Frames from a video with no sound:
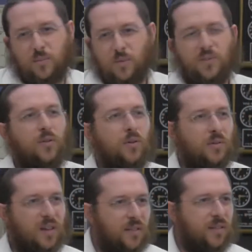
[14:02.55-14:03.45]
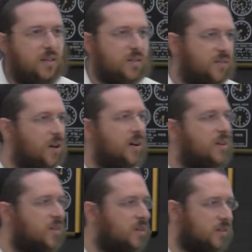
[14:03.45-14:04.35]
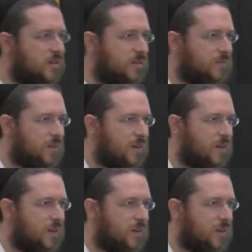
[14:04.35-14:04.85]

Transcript: what for? Everything's fine as it is.